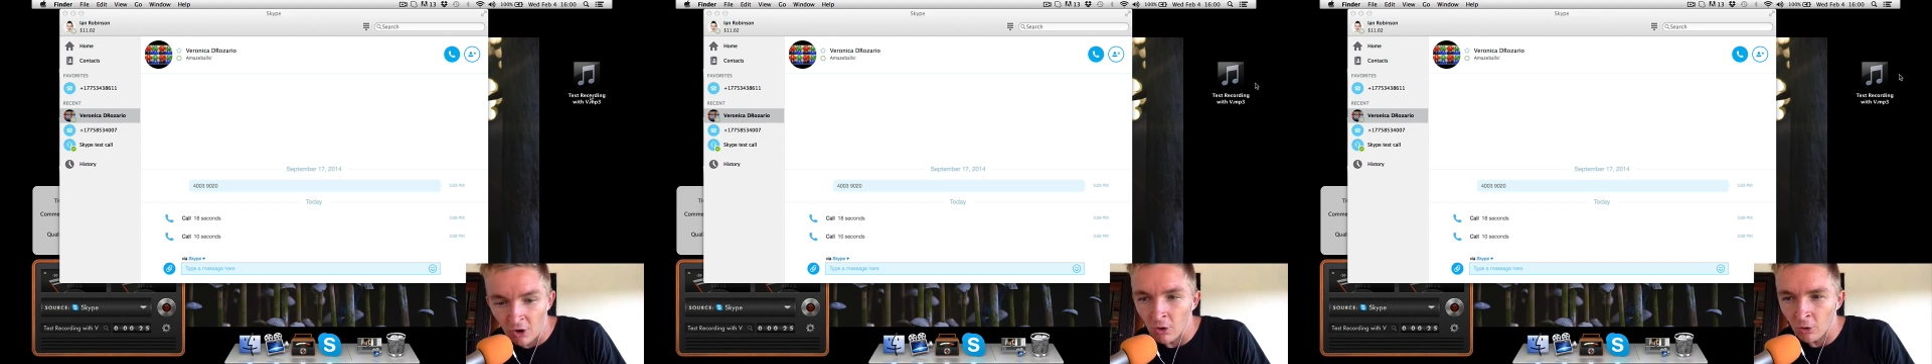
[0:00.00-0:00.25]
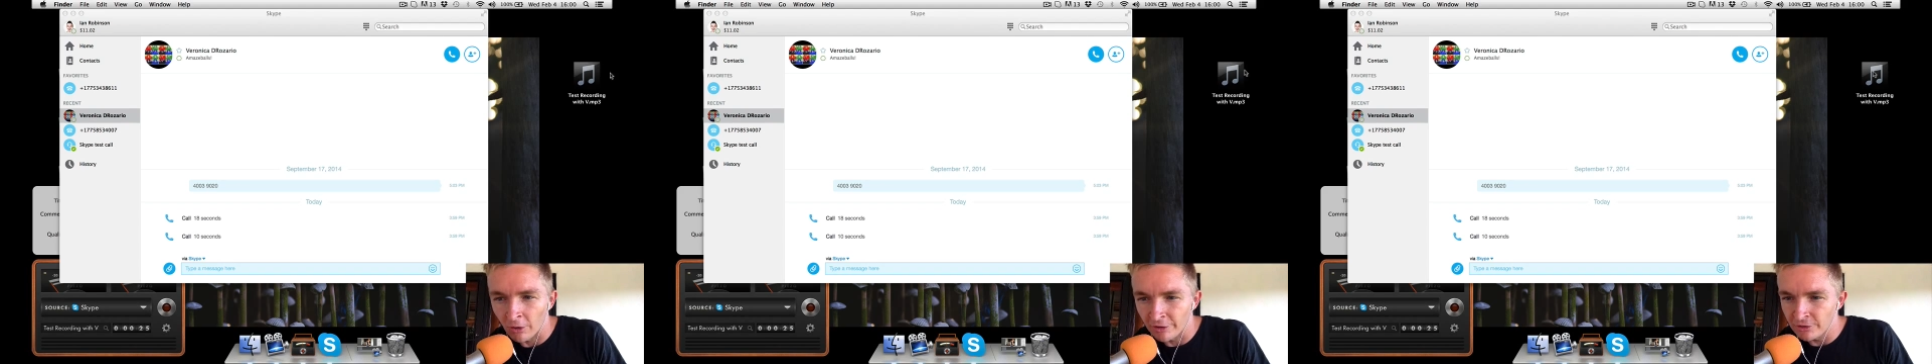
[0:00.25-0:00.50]

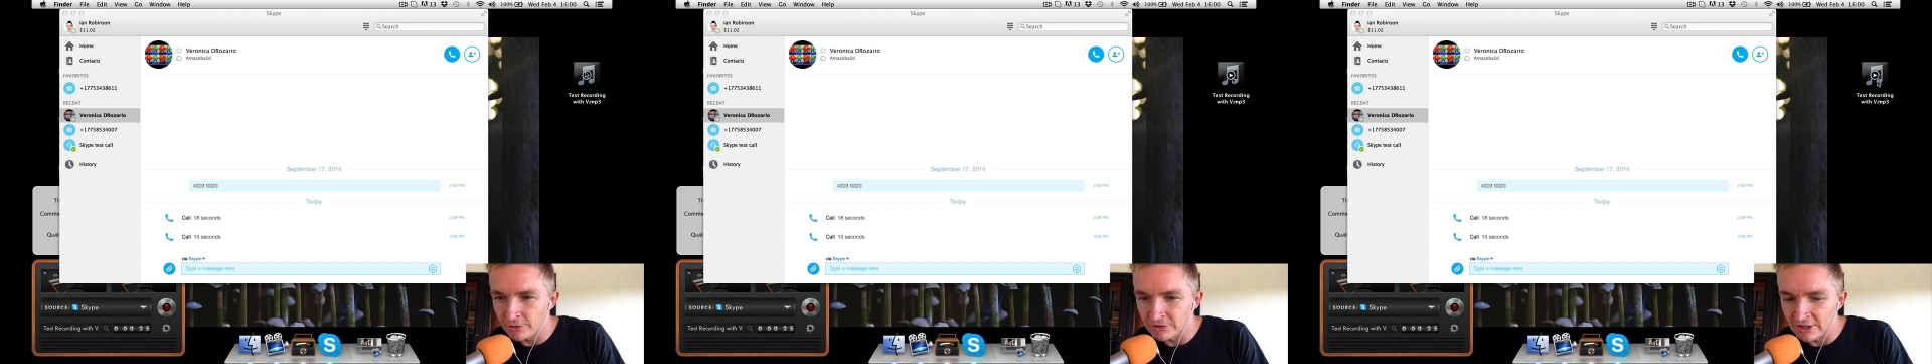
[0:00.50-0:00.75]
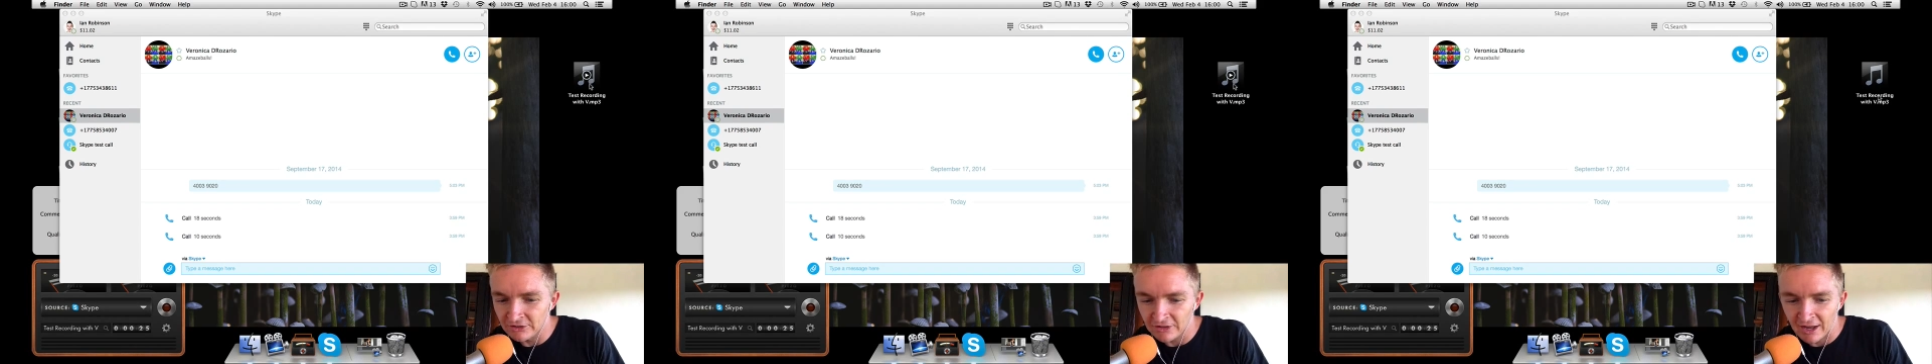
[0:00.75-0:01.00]
or use
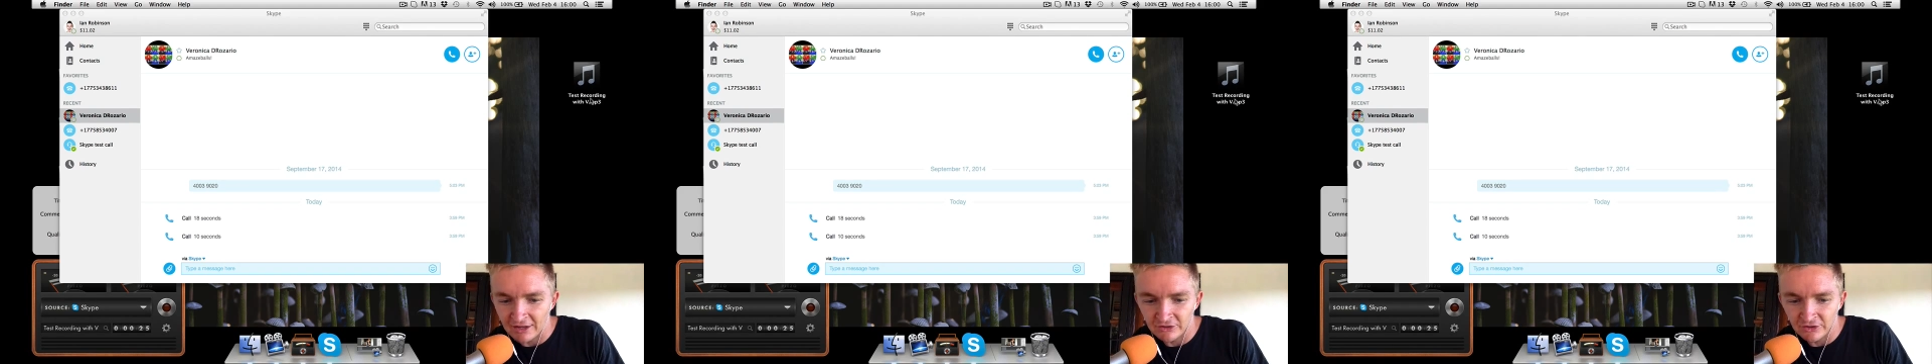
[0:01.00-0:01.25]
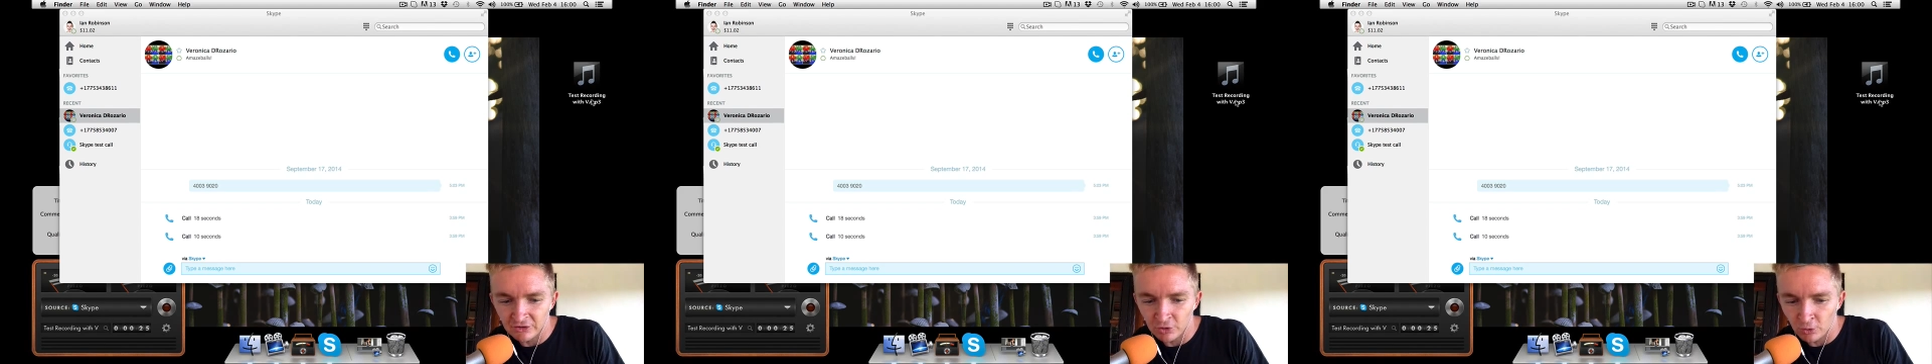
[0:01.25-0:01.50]
this as
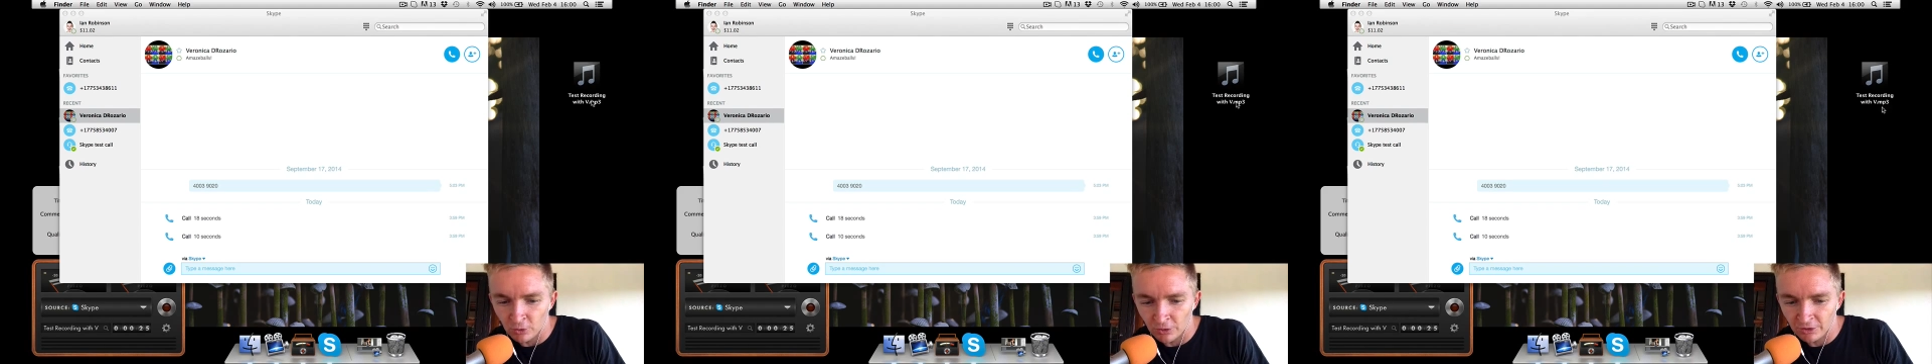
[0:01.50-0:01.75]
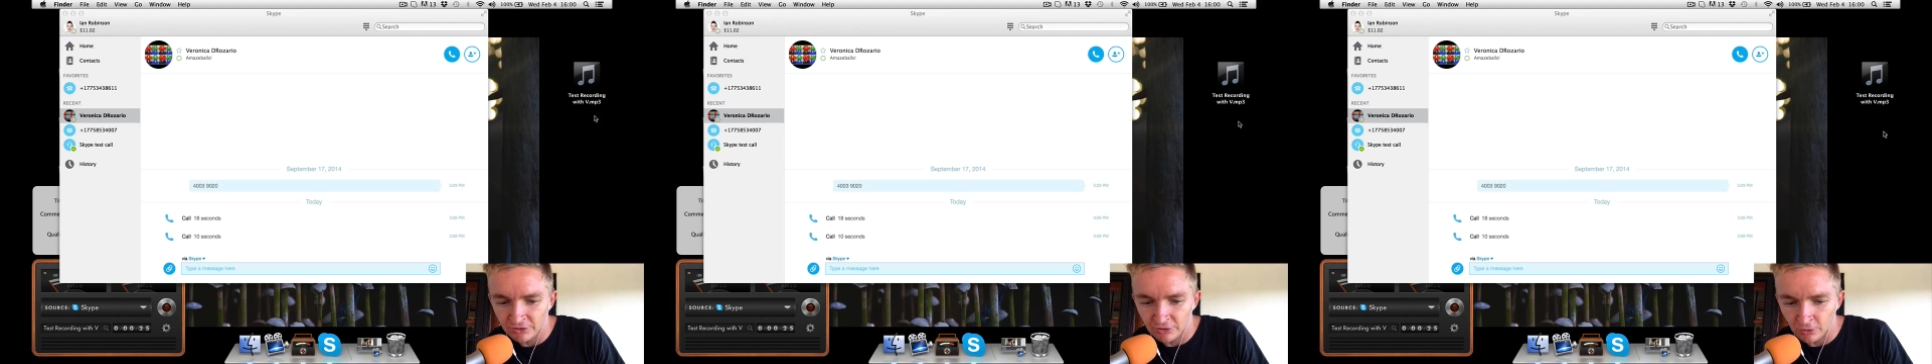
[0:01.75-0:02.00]
the
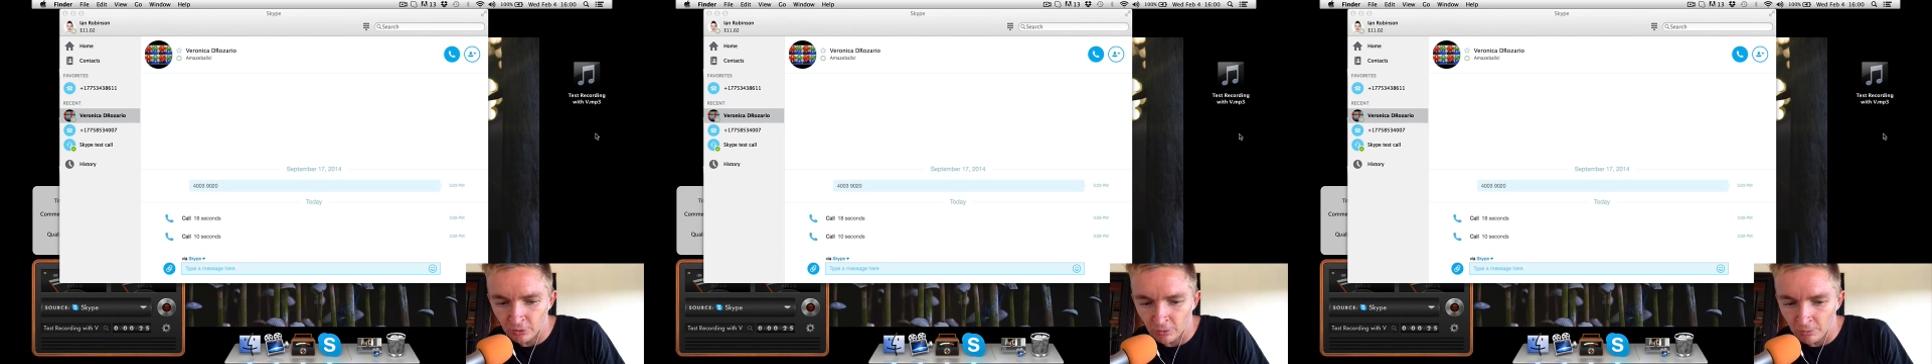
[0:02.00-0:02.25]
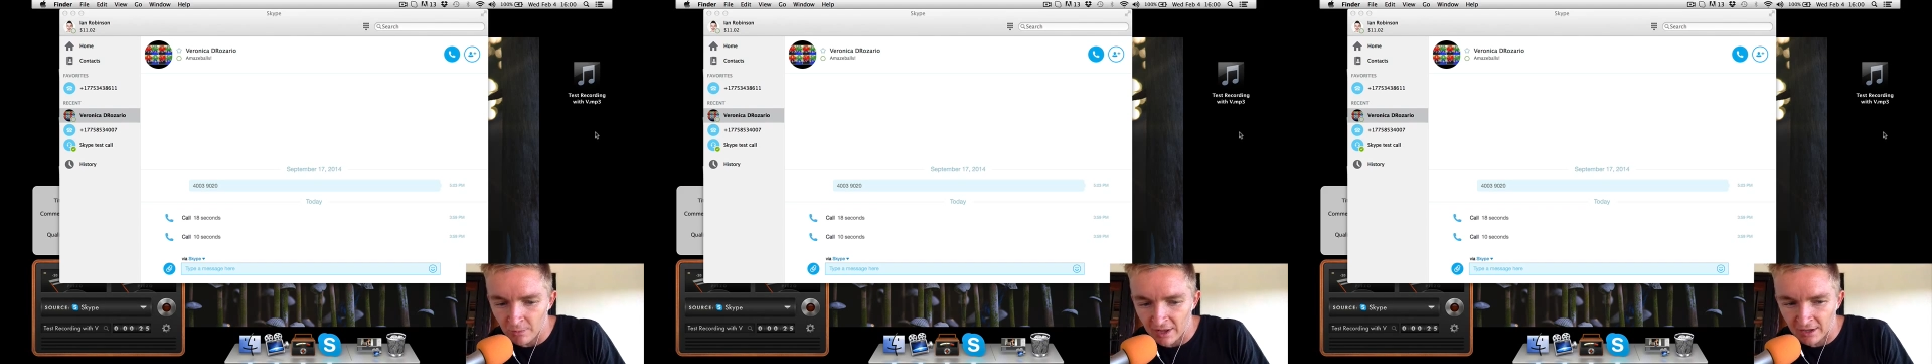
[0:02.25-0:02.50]
tool to
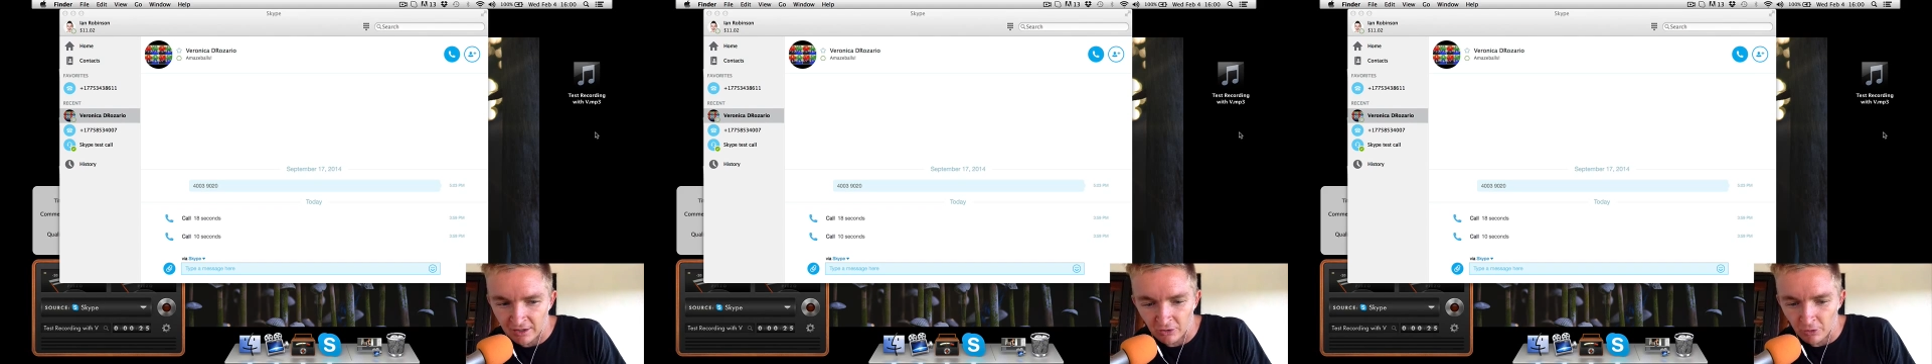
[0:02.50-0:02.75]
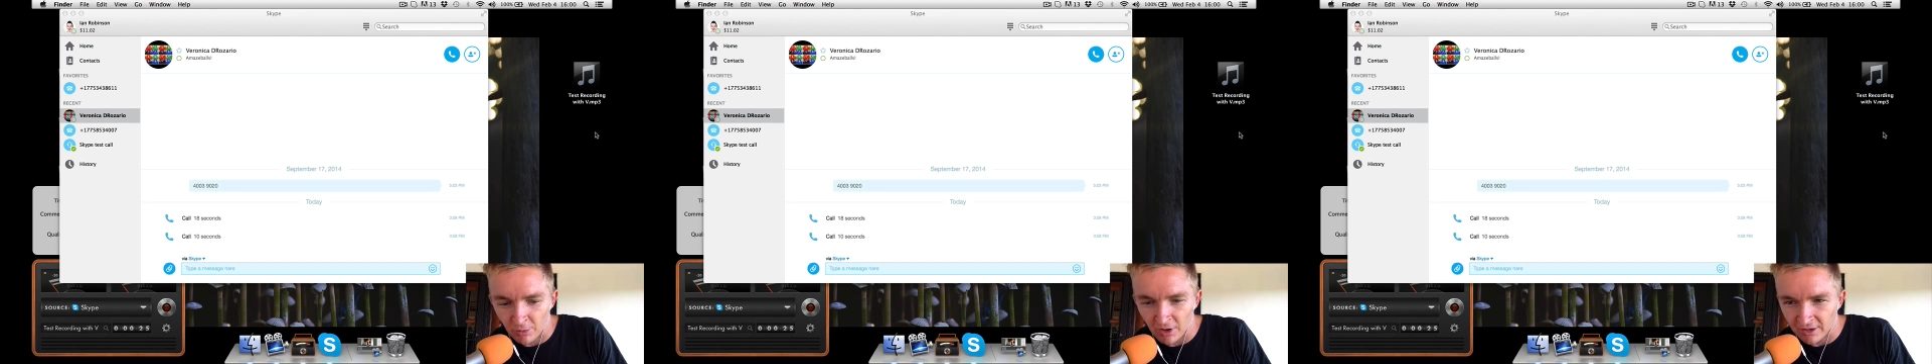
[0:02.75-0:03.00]
make
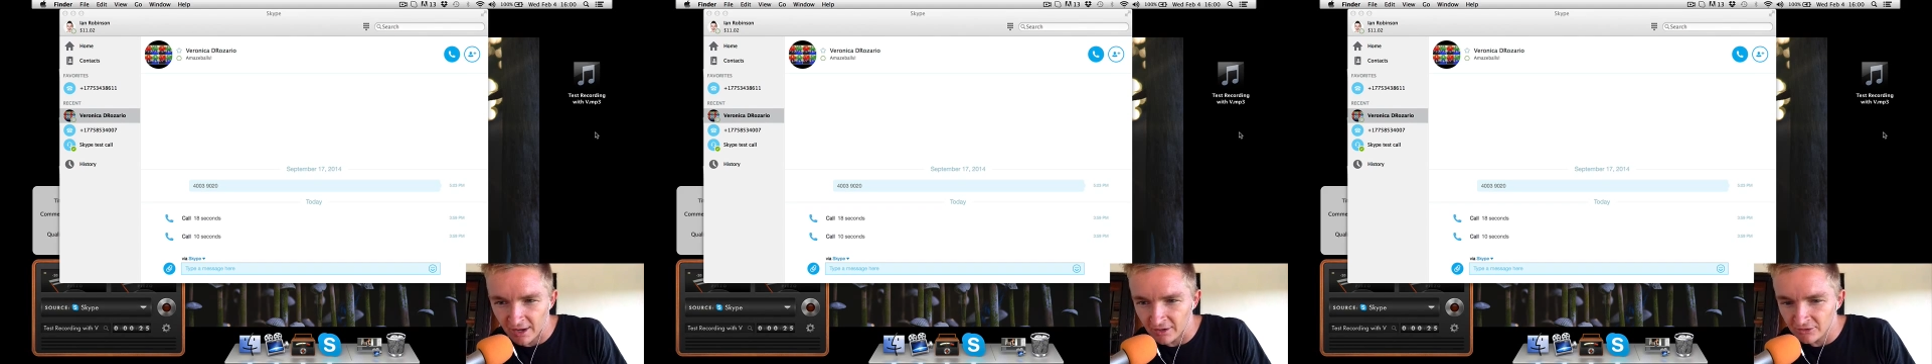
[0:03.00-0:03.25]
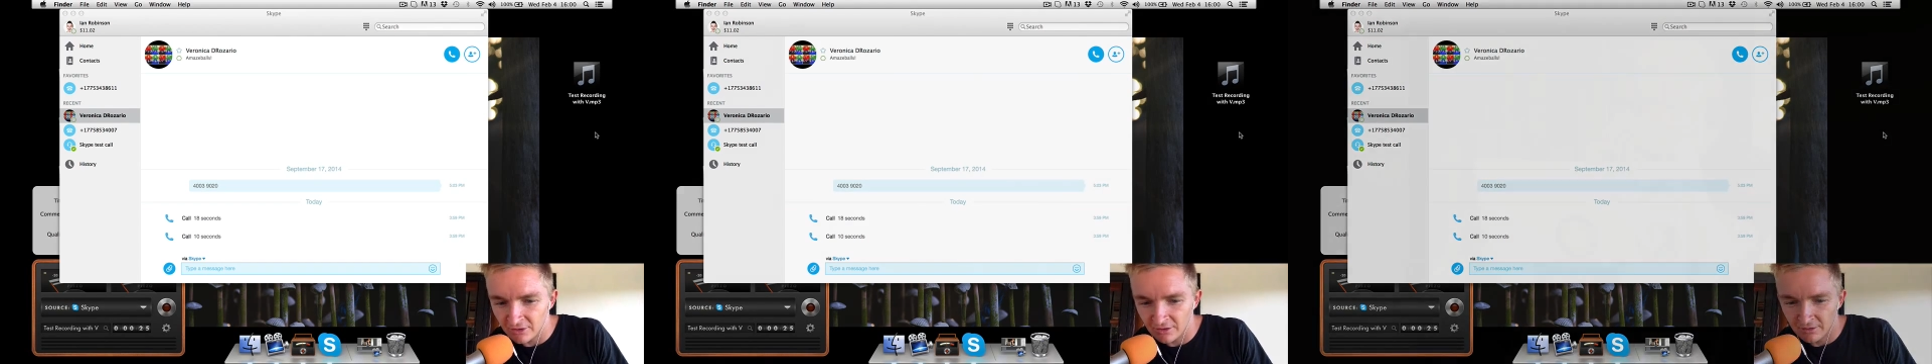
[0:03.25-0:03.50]
your
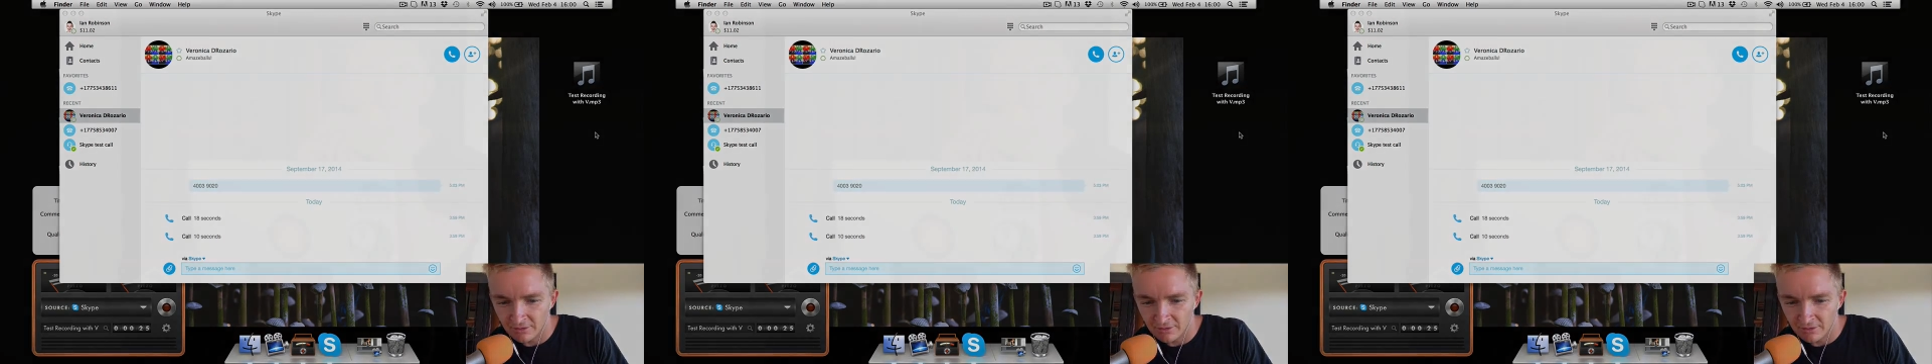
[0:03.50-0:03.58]
podcast.